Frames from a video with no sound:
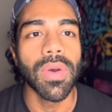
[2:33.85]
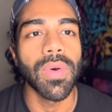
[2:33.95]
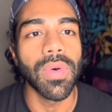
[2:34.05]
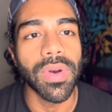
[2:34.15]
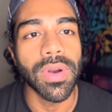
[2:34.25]

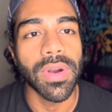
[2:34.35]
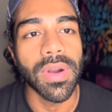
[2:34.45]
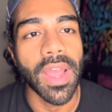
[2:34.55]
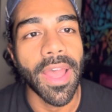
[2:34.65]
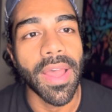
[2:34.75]

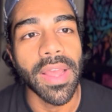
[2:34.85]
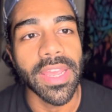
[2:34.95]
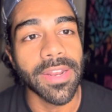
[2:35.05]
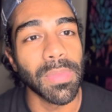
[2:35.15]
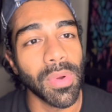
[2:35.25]
or
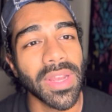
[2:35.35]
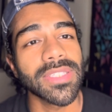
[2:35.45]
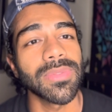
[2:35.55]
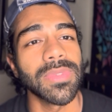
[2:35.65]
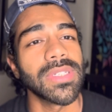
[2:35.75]

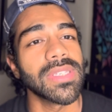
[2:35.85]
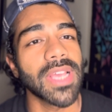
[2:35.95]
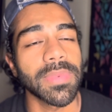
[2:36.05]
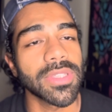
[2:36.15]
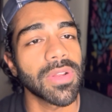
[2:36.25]
AWS, which is
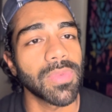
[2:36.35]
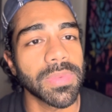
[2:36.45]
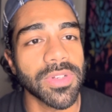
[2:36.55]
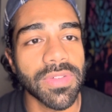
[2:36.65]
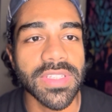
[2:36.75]
Amazon Web
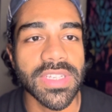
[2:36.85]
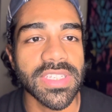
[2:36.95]
Services,